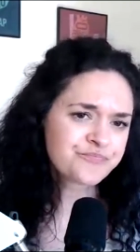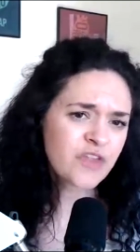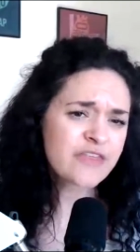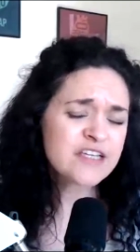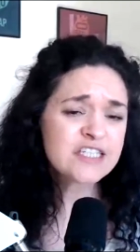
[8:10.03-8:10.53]

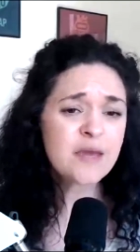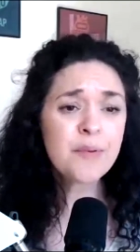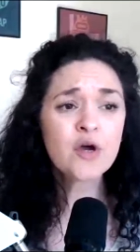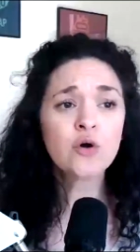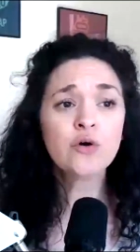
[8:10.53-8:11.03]
the
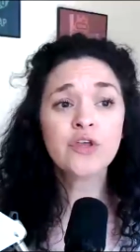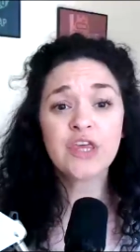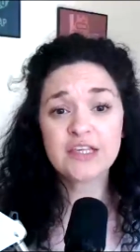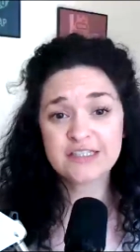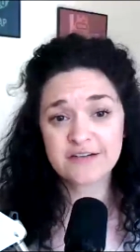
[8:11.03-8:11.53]
typical
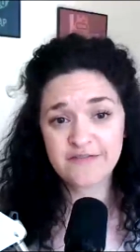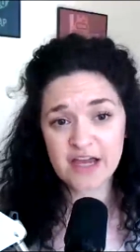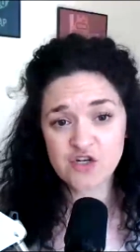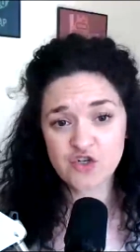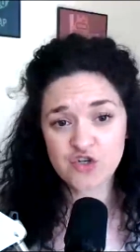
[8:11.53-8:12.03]
yeast
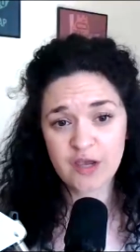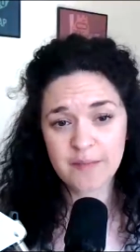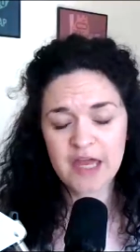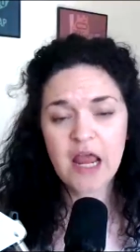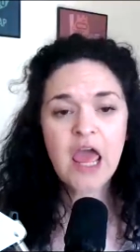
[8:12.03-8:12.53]
infection
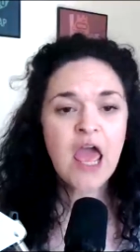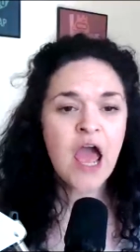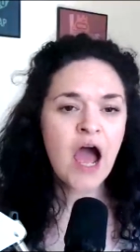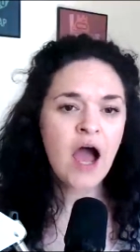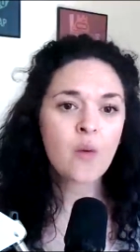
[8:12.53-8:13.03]
treatment,
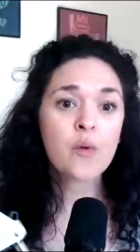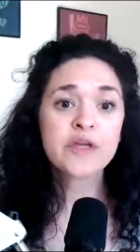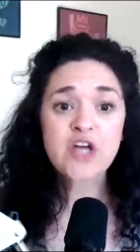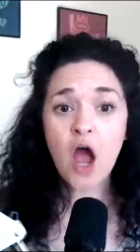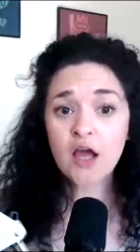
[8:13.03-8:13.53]
when we
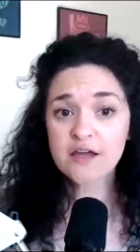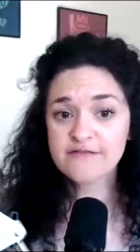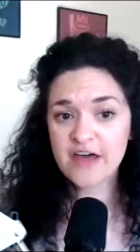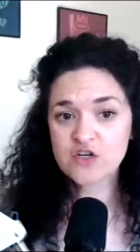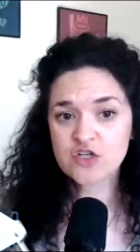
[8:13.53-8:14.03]
talk
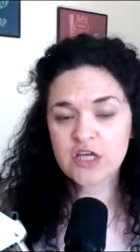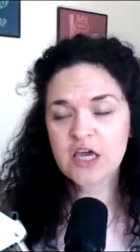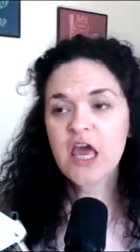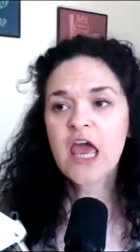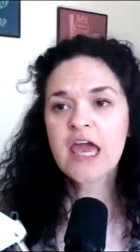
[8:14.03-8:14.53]

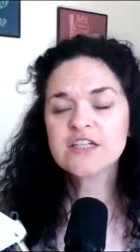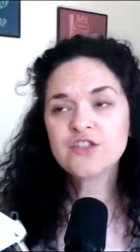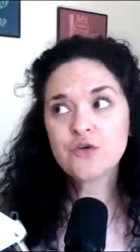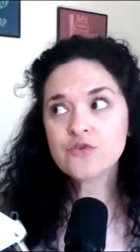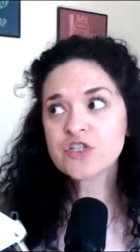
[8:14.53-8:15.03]
conventionally, is
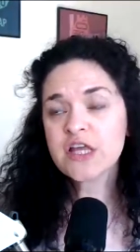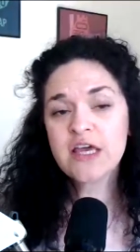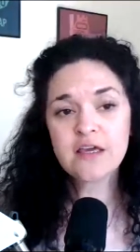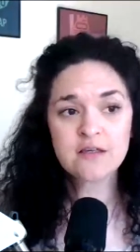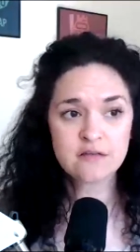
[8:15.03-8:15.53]

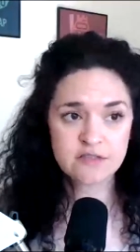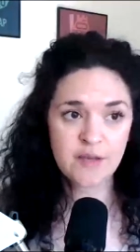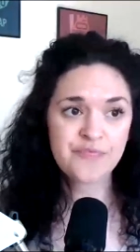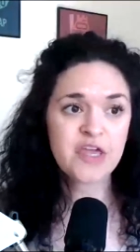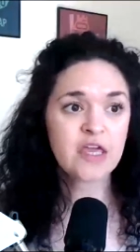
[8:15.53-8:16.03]
usually
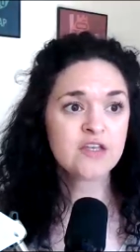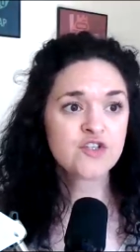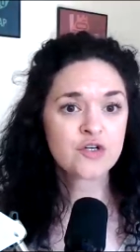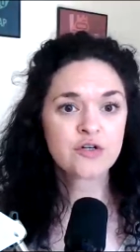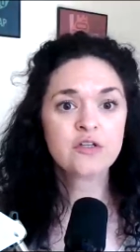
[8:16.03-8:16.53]
something
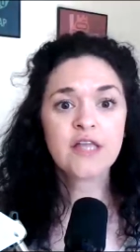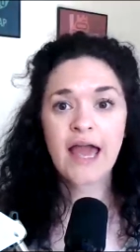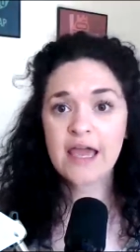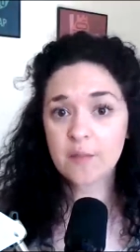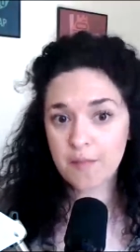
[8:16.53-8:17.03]
internal
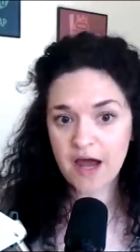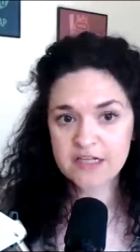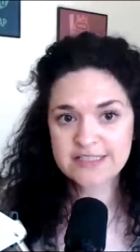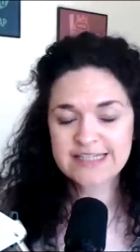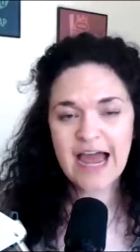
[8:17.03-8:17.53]
like
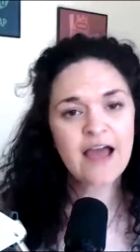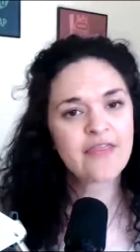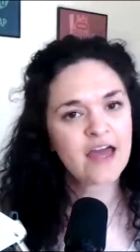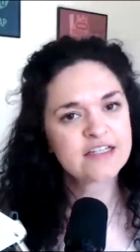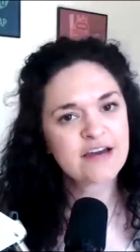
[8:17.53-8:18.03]
Monistat.
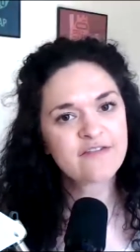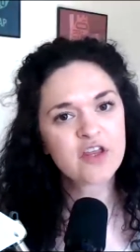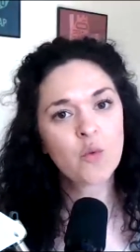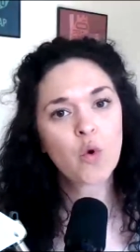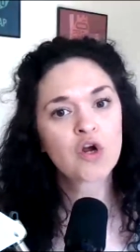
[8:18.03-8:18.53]
That
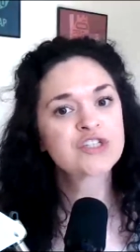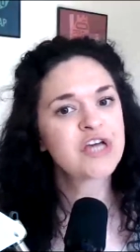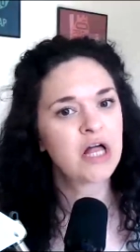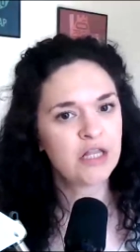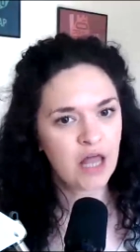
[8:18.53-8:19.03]
definitely works
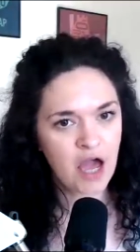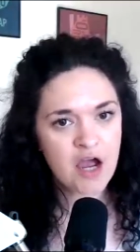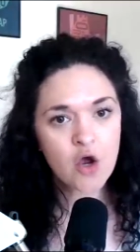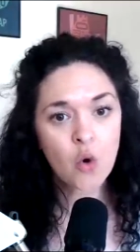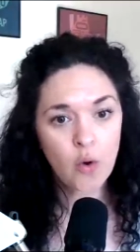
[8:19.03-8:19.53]
a lot
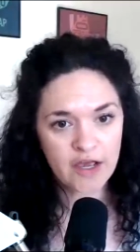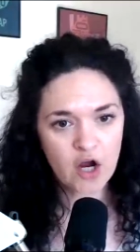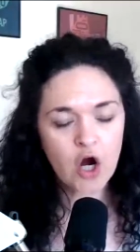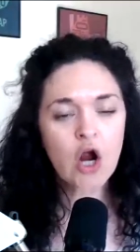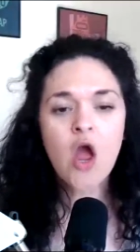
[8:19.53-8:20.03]

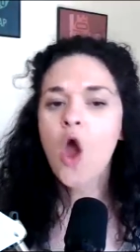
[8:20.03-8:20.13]
quicker,